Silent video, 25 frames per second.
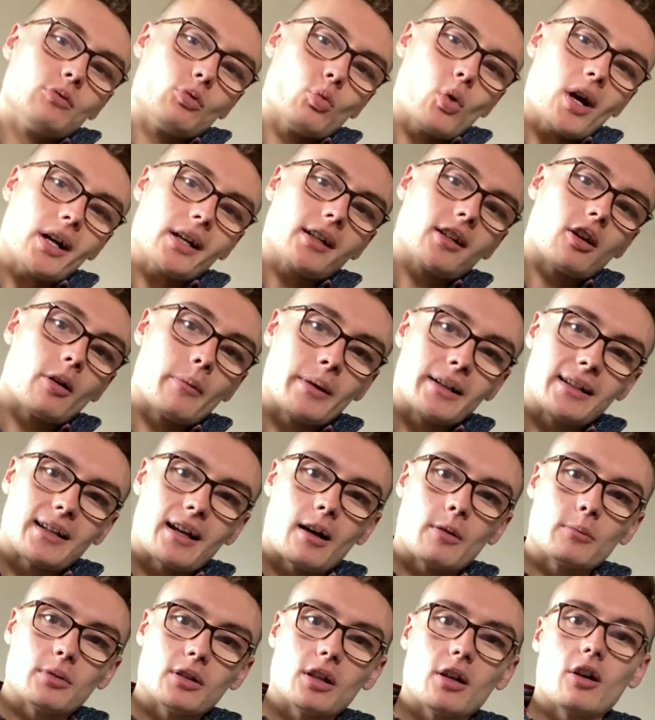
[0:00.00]
Whack a comment
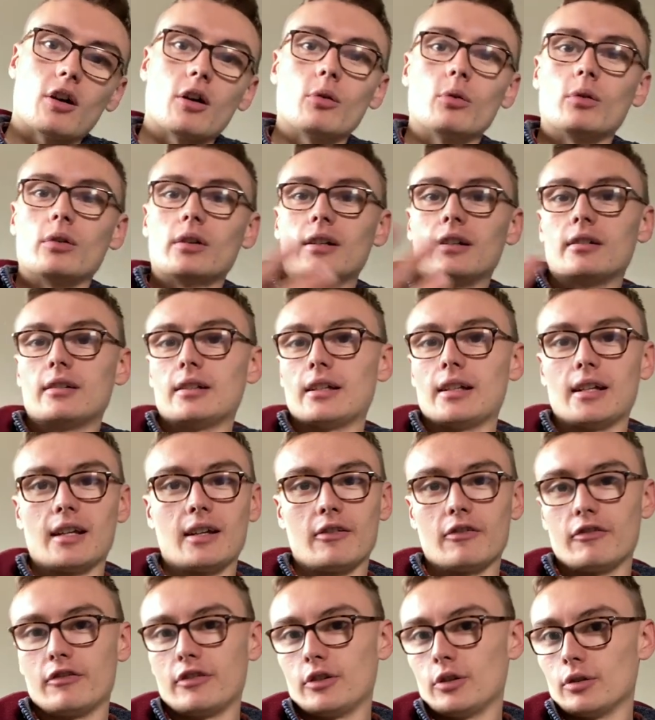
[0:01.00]
down below
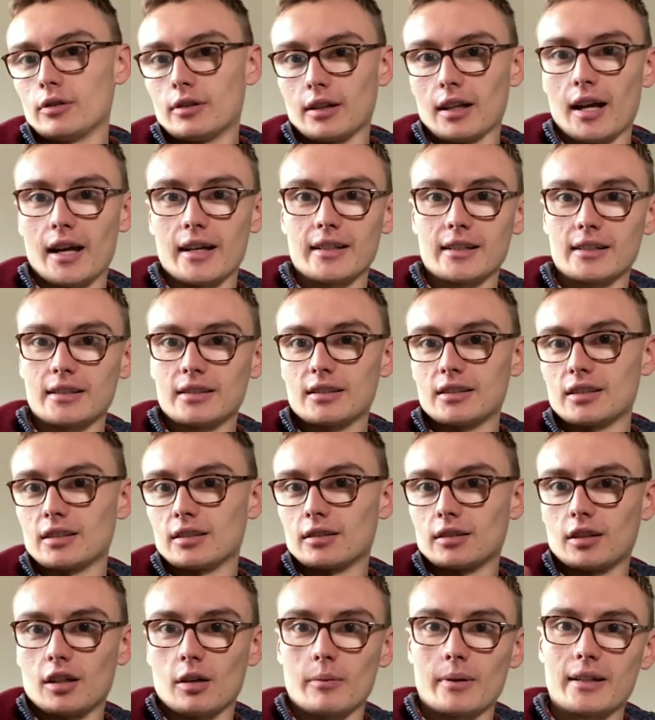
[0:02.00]
if you'd like
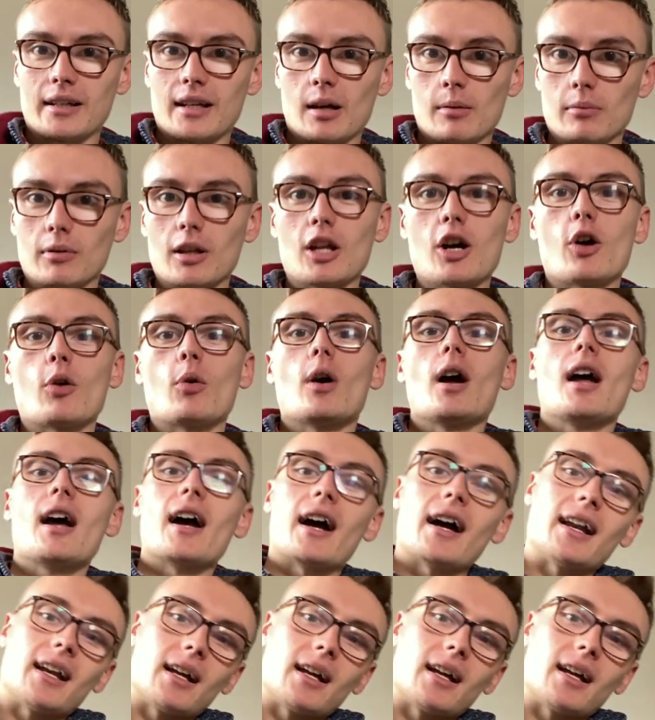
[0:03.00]
to comment down below.